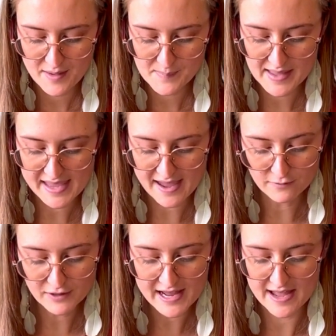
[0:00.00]
Make
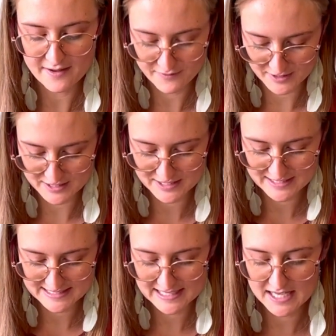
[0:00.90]
every effort
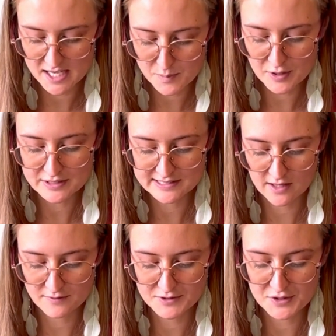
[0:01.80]
to keep
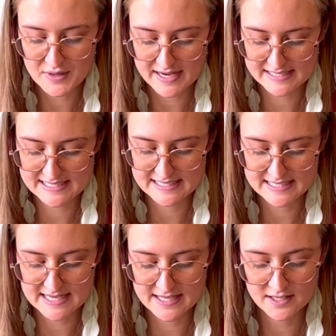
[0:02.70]
yourselves
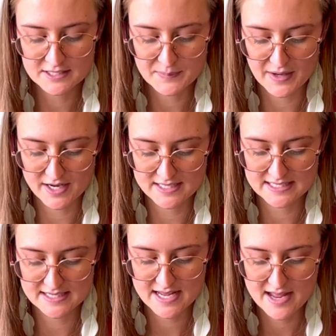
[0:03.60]
united in the
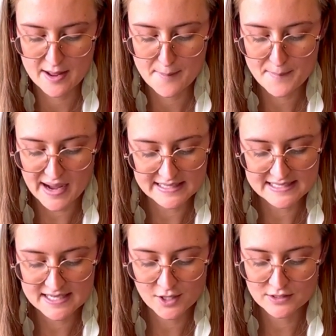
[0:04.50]
Spirit,
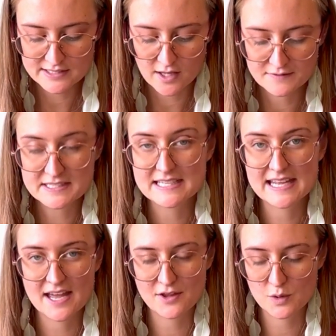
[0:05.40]
binding yourselves
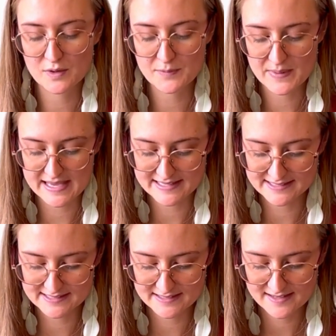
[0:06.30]
together with
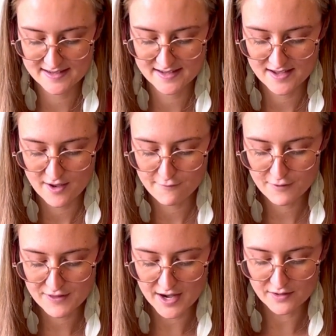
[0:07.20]
peace.
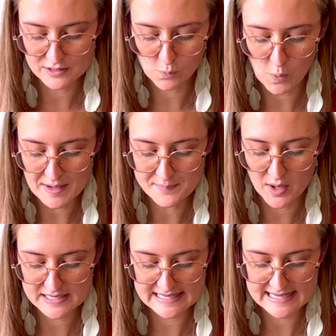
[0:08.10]
For there is one
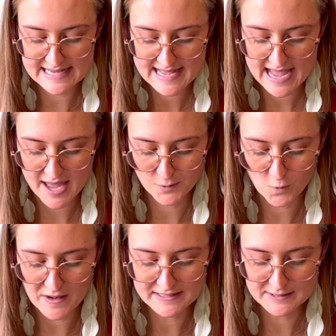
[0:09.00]
body and
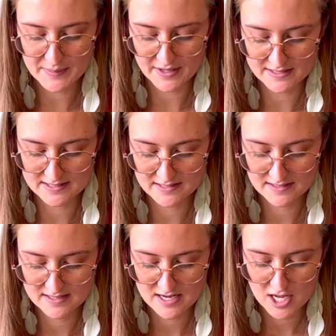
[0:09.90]
one Spirit,
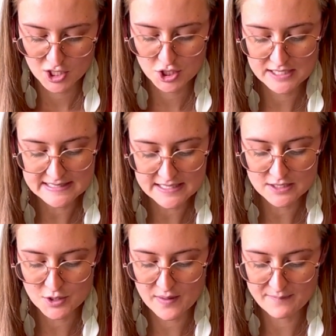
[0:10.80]
just
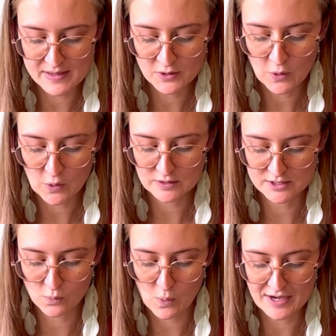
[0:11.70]
as you have been called
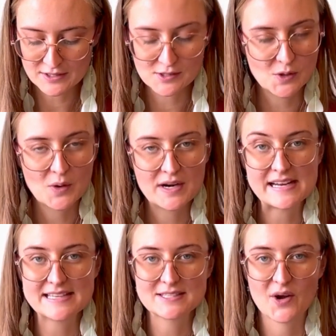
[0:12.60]
to one
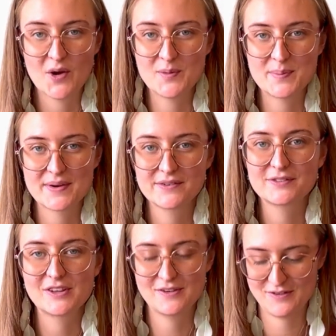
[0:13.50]
glorious hope
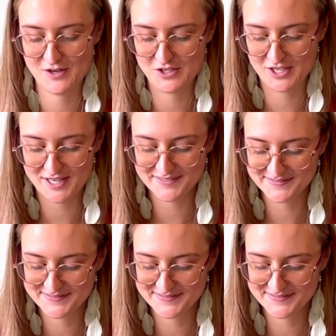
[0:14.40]
for the future.